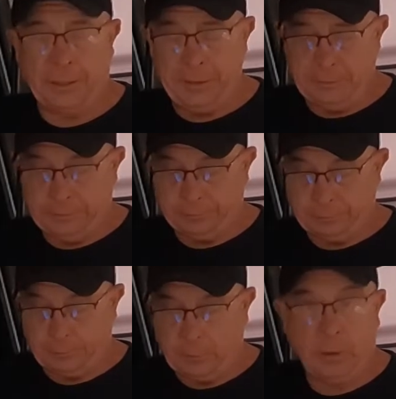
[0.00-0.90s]
Shunt
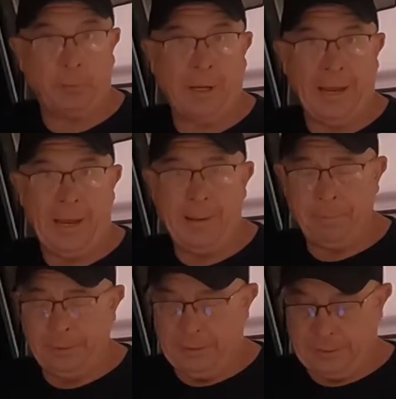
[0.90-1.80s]
on my
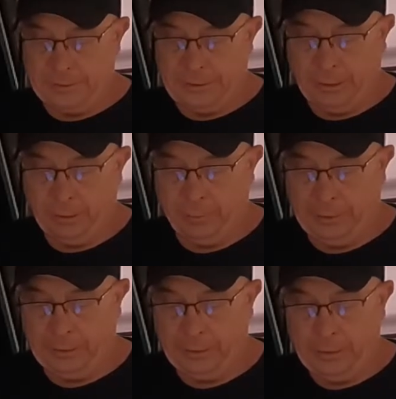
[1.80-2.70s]
app is telling
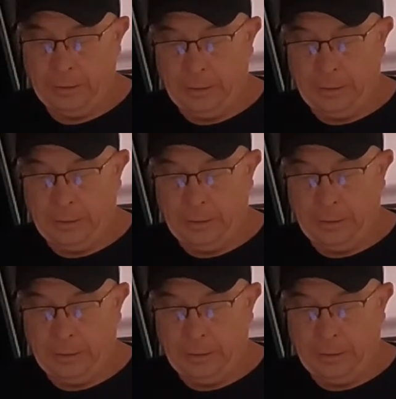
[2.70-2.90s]
me